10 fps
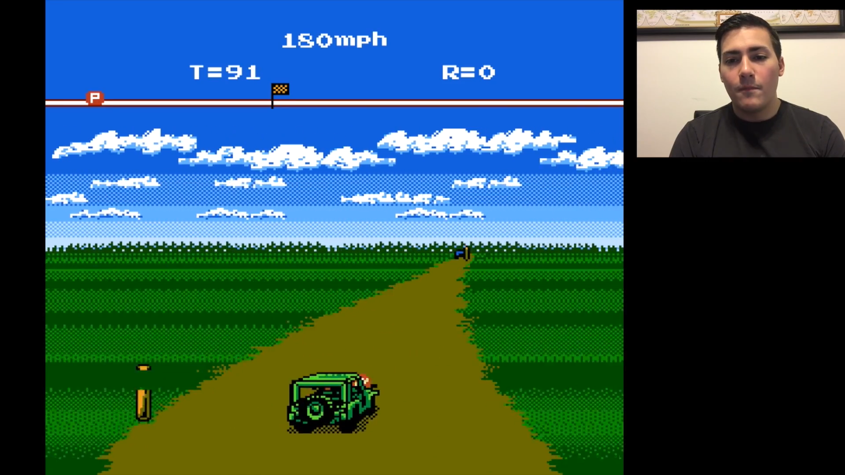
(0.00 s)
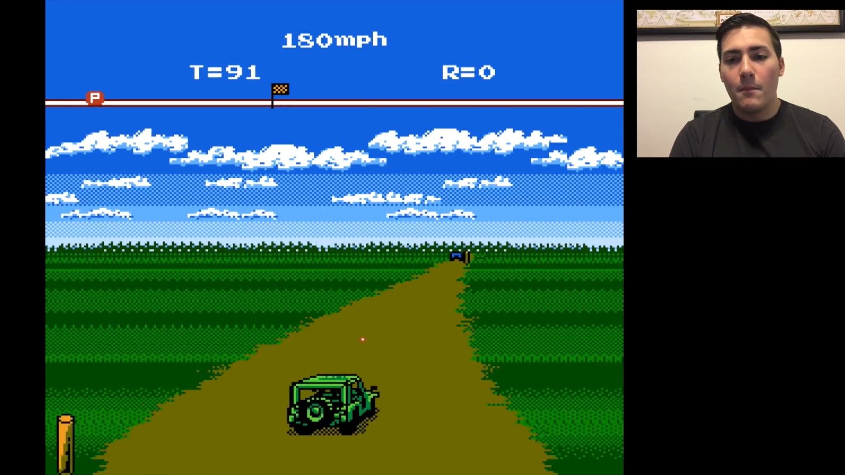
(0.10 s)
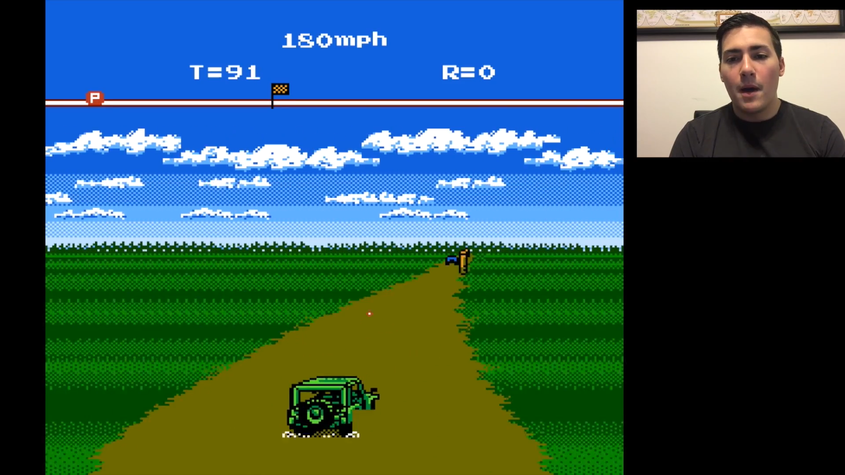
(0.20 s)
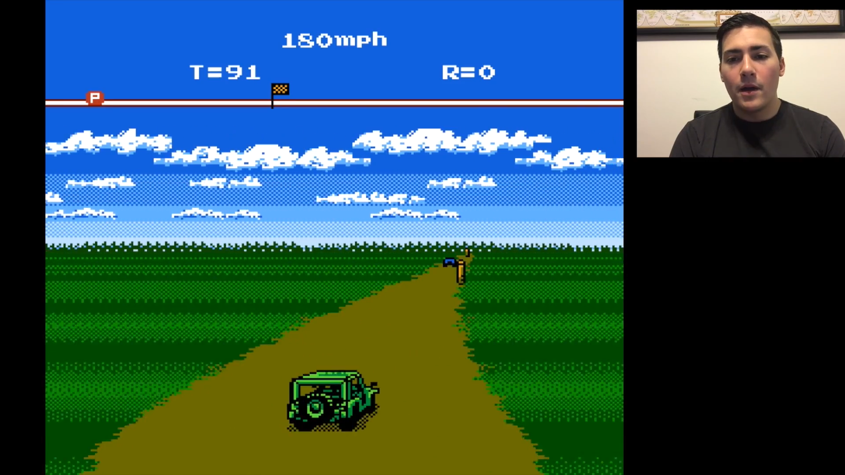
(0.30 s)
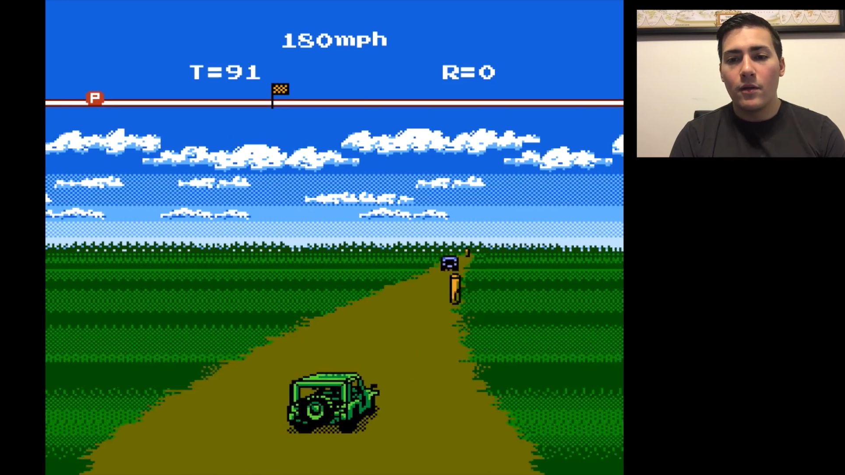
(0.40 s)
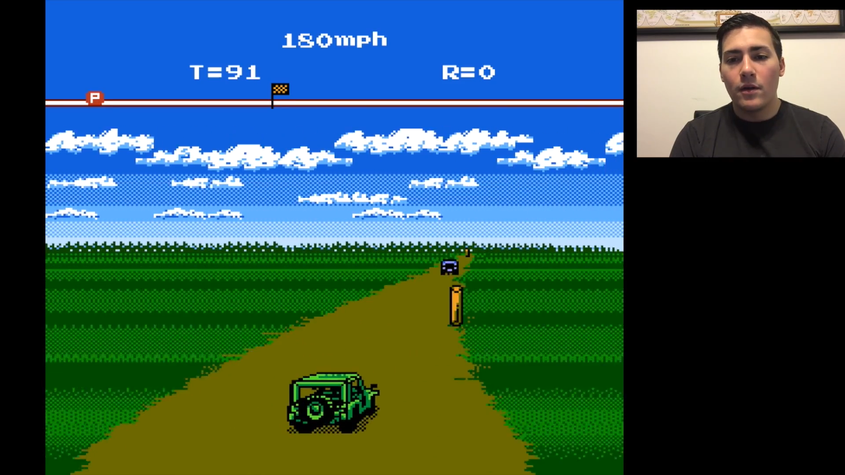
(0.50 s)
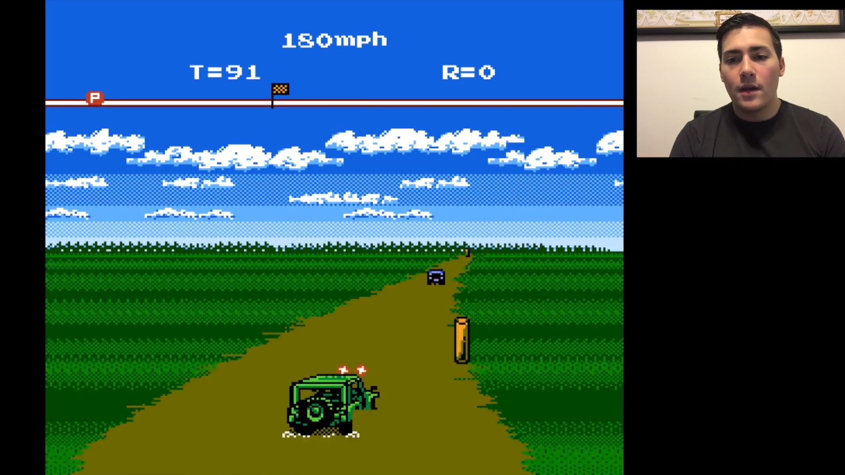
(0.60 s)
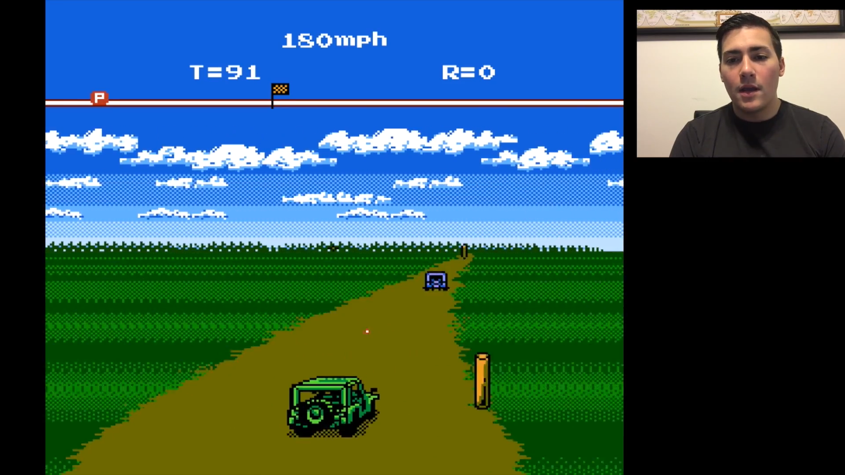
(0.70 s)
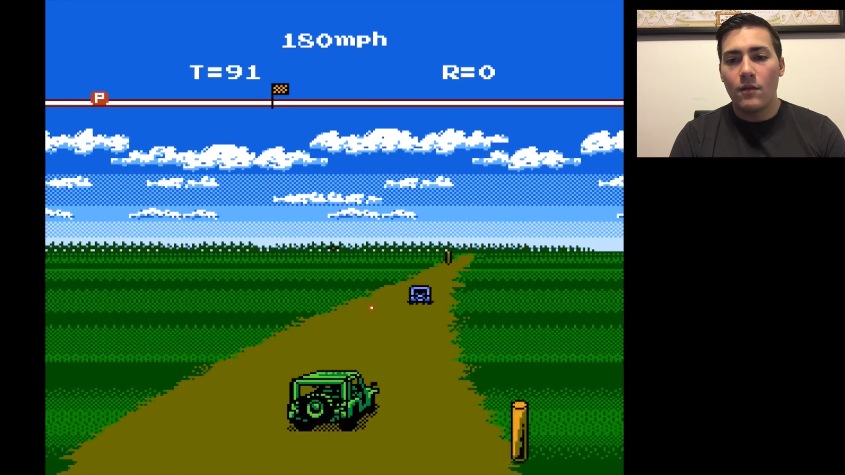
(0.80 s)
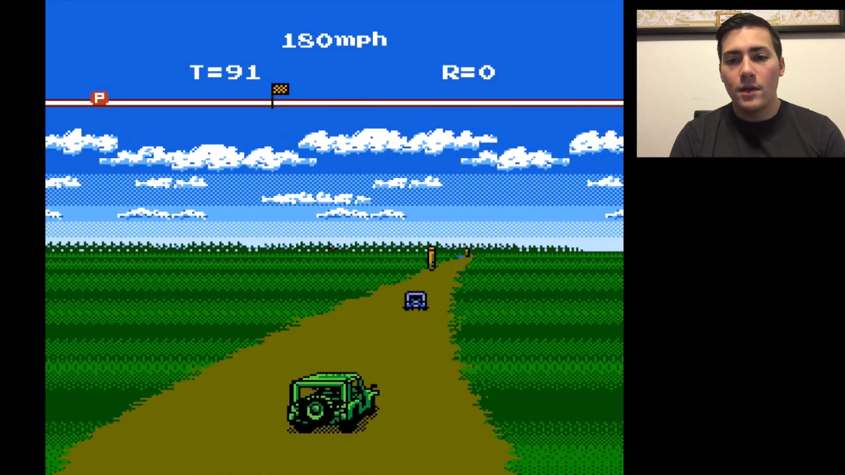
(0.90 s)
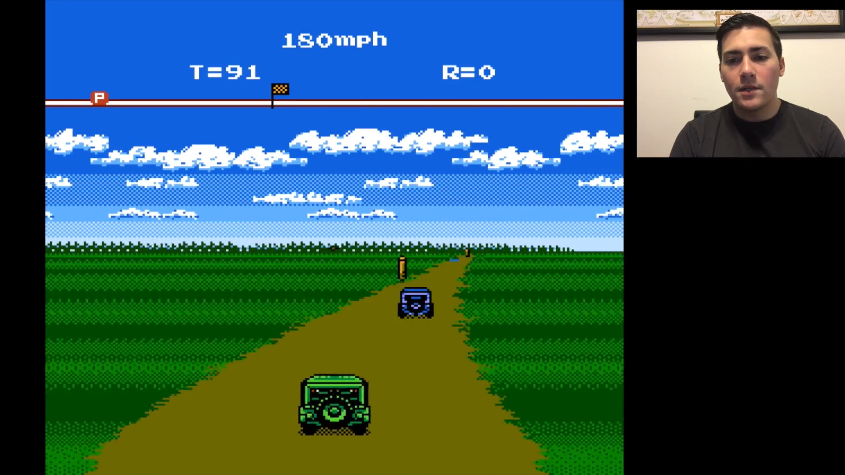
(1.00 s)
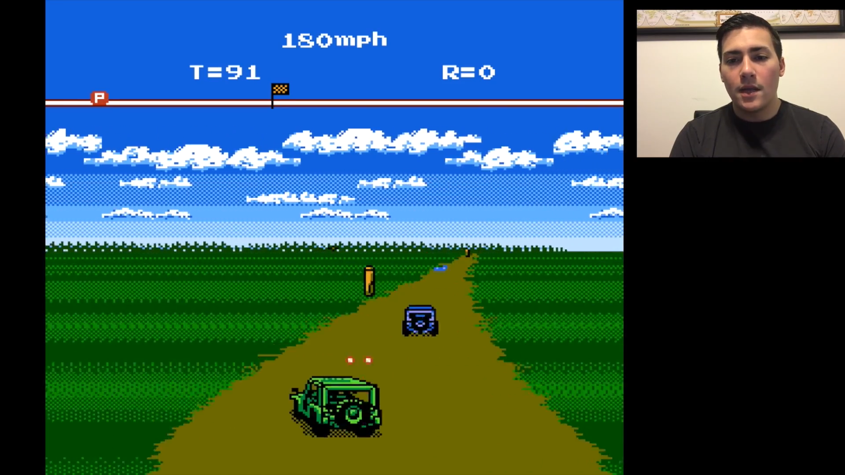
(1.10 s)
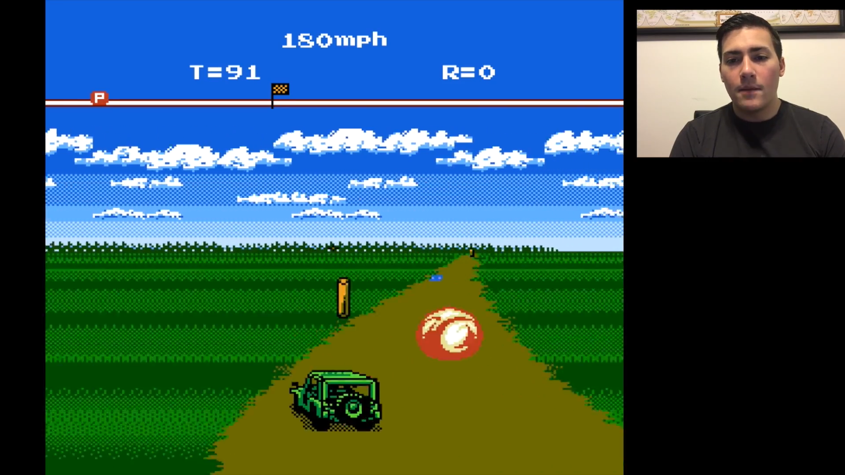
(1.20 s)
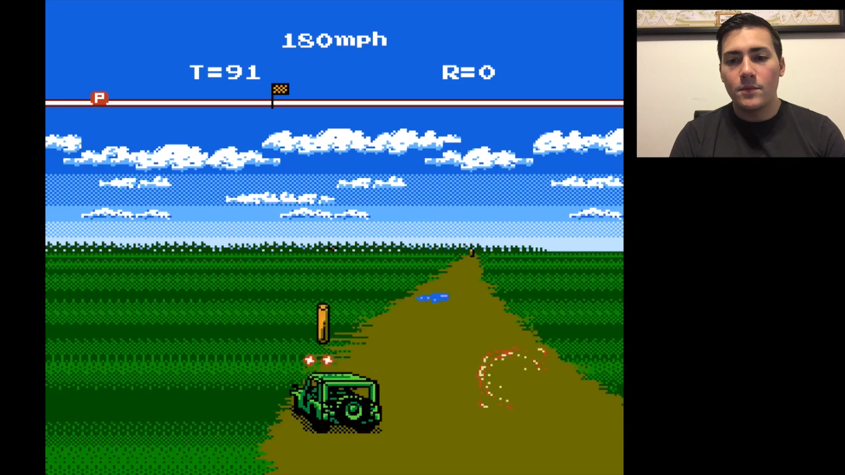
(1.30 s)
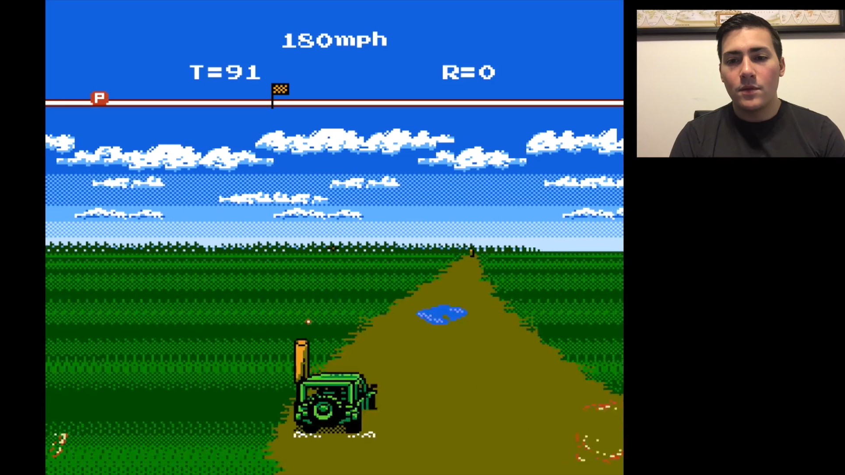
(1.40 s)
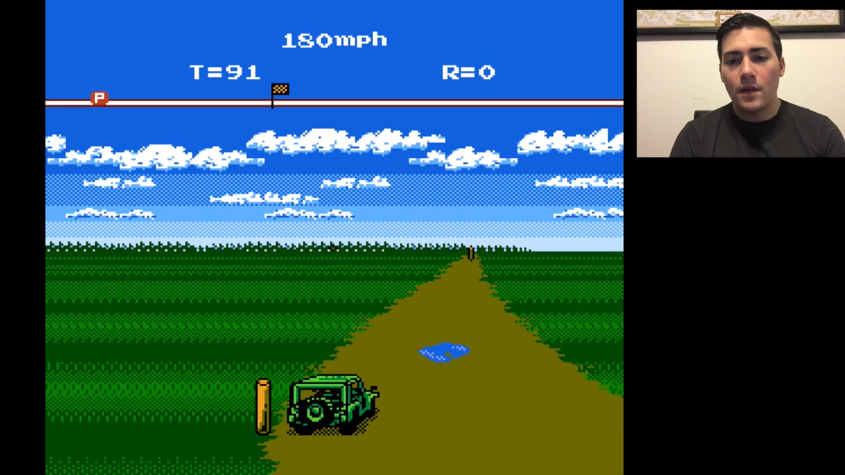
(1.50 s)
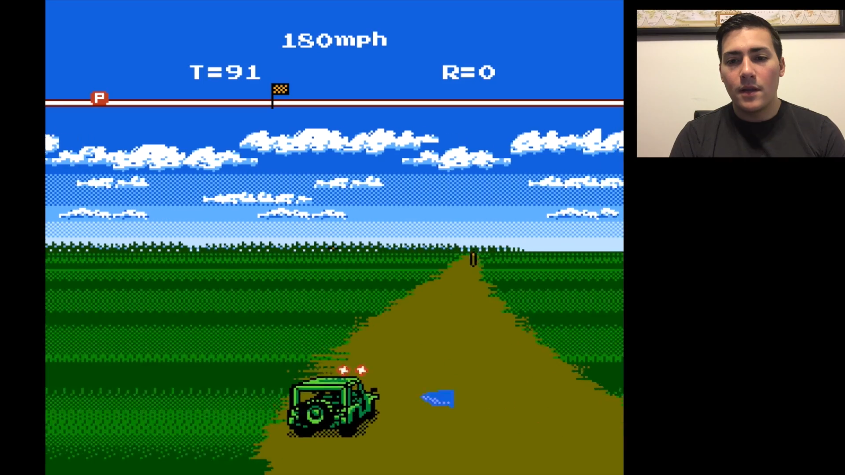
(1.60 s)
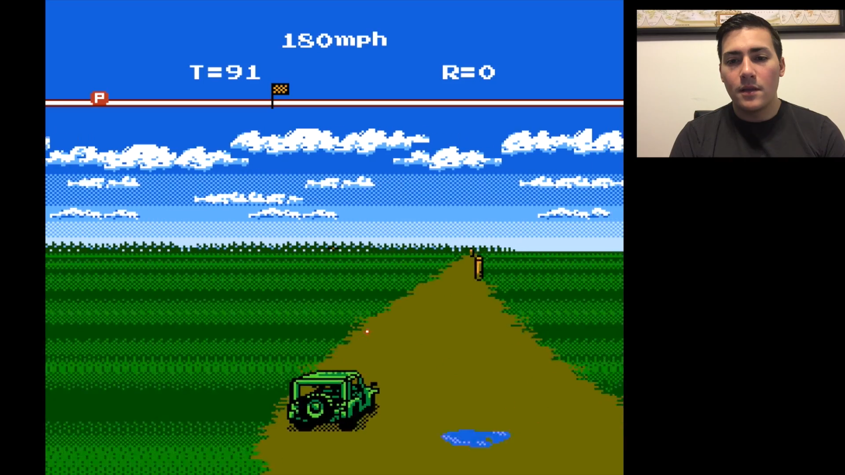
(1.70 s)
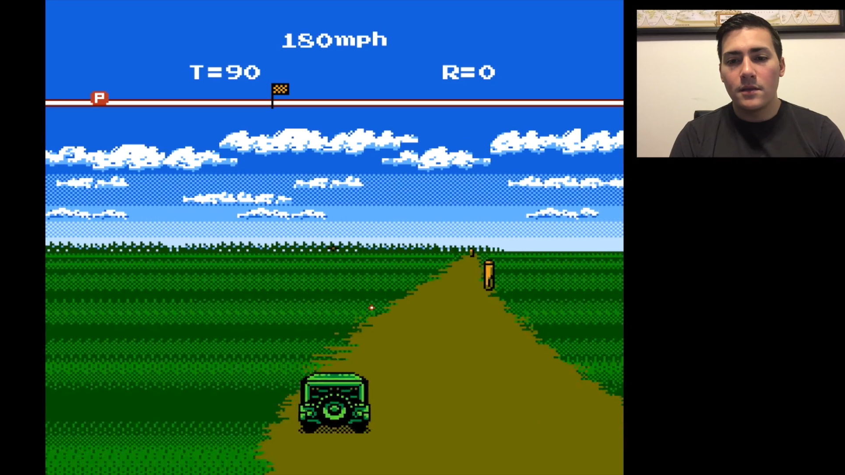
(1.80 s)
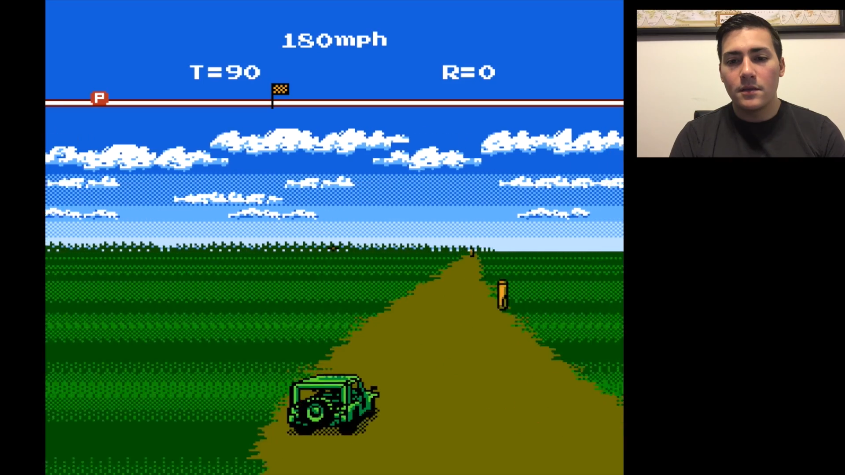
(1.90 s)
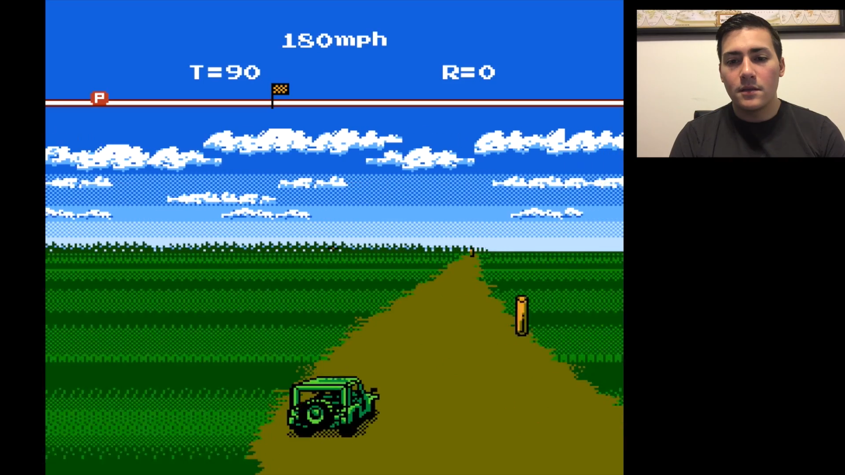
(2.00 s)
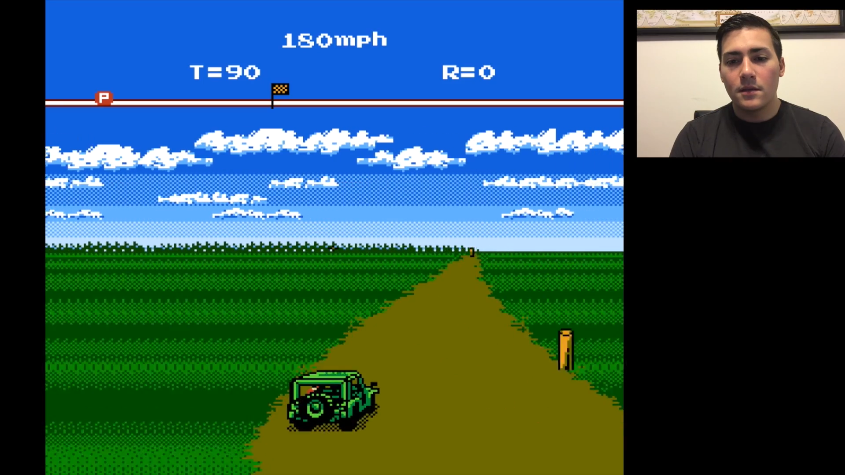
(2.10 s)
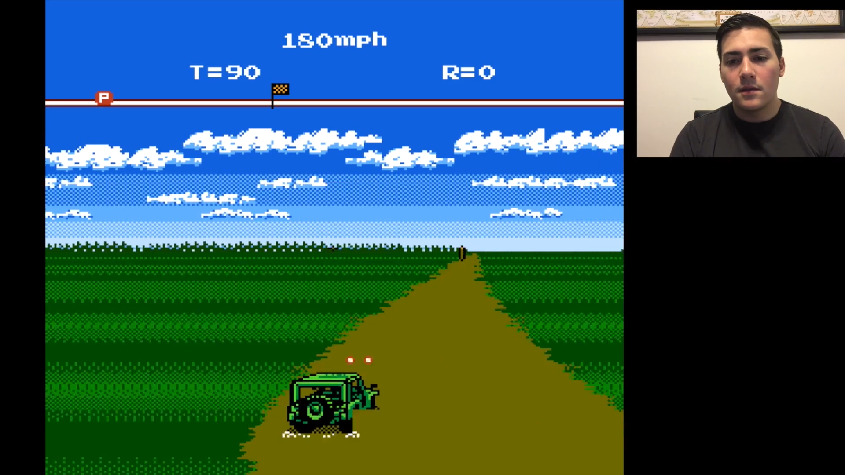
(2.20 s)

modern day racing games were like this.